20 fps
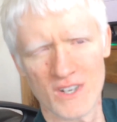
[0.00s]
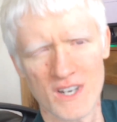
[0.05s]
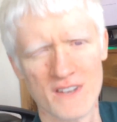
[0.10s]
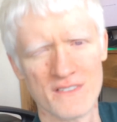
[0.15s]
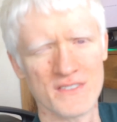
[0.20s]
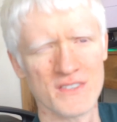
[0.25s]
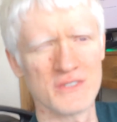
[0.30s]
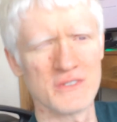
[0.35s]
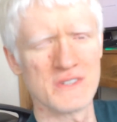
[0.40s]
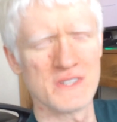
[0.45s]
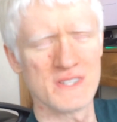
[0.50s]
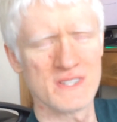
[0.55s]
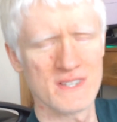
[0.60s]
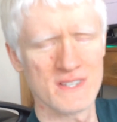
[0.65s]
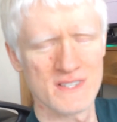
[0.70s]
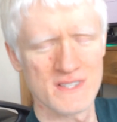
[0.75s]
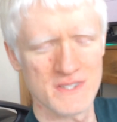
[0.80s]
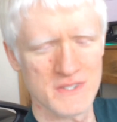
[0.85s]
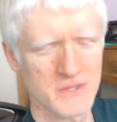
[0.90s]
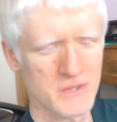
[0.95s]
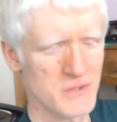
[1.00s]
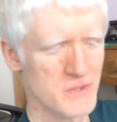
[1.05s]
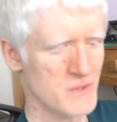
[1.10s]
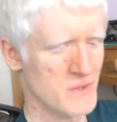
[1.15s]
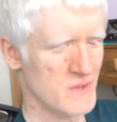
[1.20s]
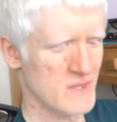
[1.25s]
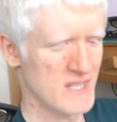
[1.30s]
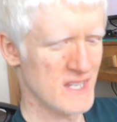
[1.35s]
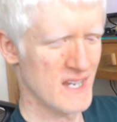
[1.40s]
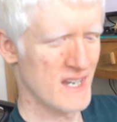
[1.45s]
one of those.
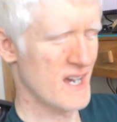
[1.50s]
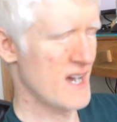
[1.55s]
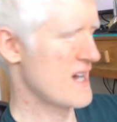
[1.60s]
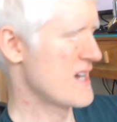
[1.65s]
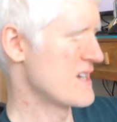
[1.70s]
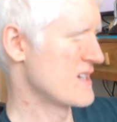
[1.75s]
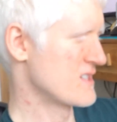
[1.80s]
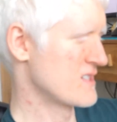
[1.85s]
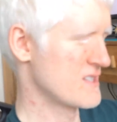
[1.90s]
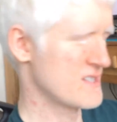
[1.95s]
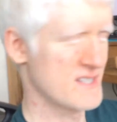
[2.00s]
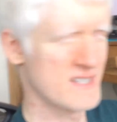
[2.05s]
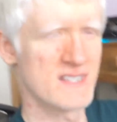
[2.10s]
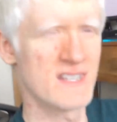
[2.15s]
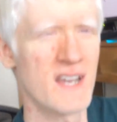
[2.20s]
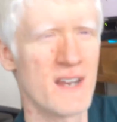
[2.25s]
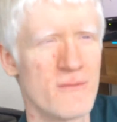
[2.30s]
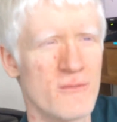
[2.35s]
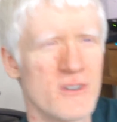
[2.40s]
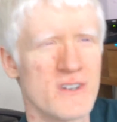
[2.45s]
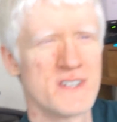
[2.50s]
So yeah, I actually just sat and